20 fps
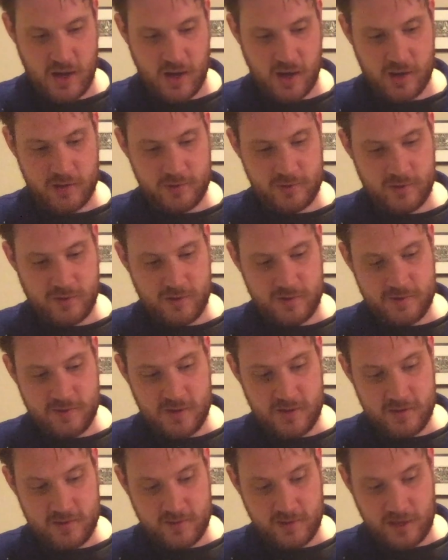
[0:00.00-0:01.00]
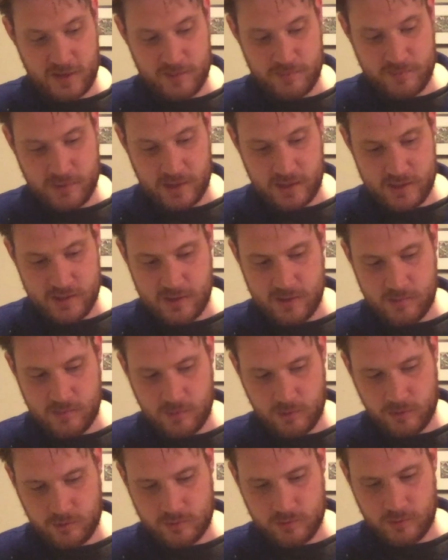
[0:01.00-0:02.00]
So this is a blended
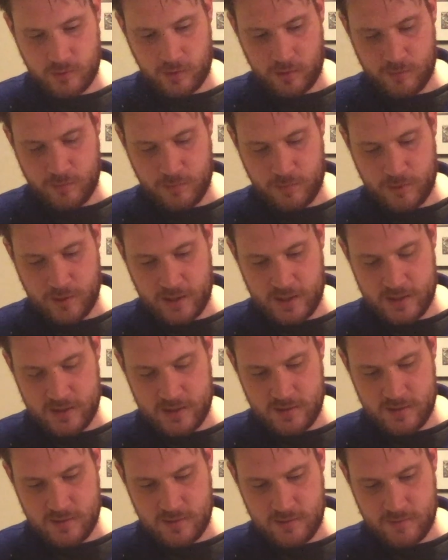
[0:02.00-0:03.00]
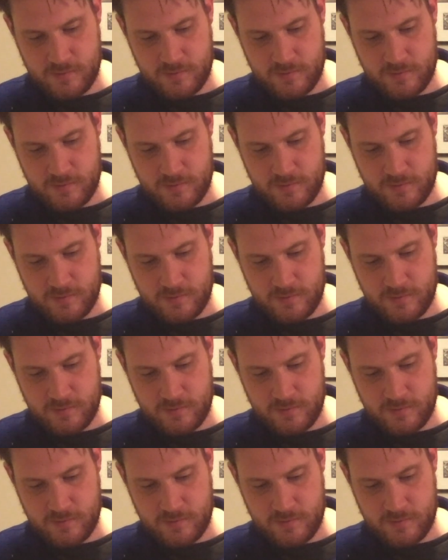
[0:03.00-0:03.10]
malt, not a blend.